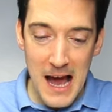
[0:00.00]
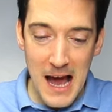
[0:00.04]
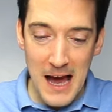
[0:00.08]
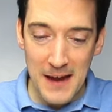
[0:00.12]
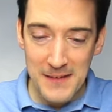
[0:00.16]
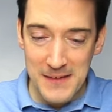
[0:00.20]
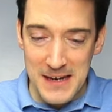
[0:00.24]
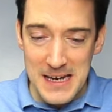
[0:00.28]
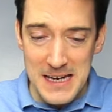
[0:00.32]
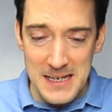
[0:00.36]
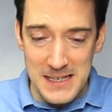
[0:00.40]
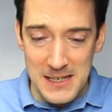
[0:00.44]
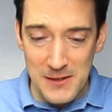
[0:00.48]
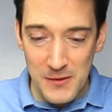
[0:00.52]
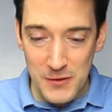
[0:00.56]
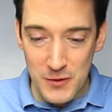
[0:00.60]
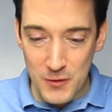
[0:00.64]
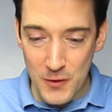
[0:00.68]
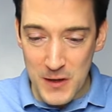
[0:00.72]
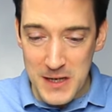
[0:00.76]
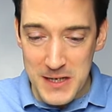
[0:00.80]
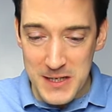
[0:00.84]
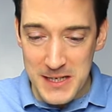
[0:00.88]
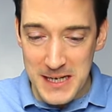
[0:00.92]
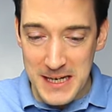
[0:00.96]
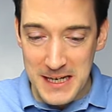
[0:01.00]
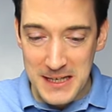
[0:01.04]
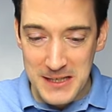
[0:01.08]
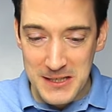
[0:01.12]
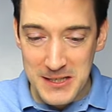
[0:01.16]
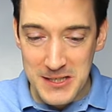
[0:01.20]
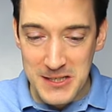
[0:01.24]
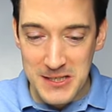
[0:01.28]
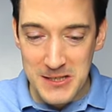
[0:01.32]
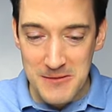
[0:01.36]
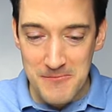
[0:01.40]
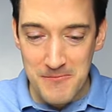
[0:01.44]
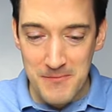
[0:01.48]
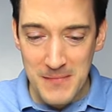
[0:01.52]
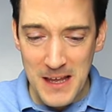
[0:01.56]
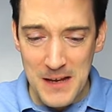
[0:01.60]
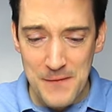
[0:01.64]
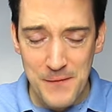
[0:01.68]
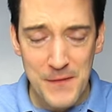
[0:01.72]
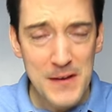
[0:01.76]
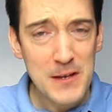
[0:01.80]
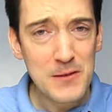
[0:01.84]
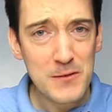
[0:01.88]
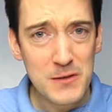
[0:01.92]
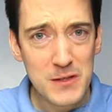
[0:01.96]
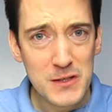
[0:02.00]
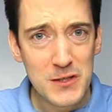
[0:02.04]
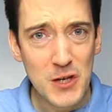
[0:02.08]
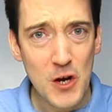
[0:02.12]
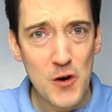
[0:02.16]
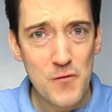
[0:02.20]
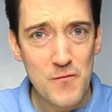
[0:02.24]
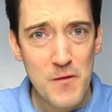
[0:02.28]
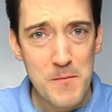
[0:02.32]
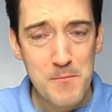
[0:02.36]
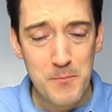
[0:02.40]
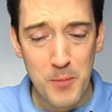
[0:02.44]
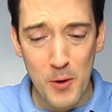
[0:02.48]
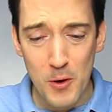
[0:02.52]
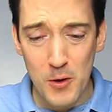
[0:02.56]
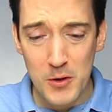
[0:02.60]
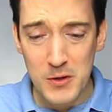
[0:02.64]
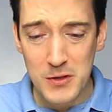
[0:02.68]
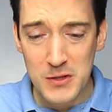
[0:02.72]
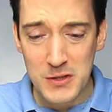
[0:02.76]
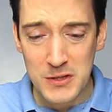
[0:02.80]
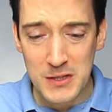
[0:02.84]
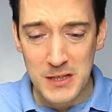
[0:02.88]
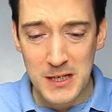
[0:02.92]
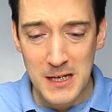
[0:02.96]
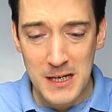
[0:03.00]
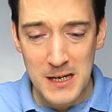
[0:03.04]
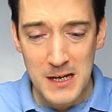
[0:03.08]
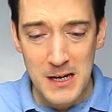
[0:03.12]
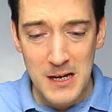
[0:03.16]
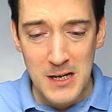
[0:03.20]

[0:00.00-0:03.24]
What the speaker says: And these little joysticks, they feel so robust.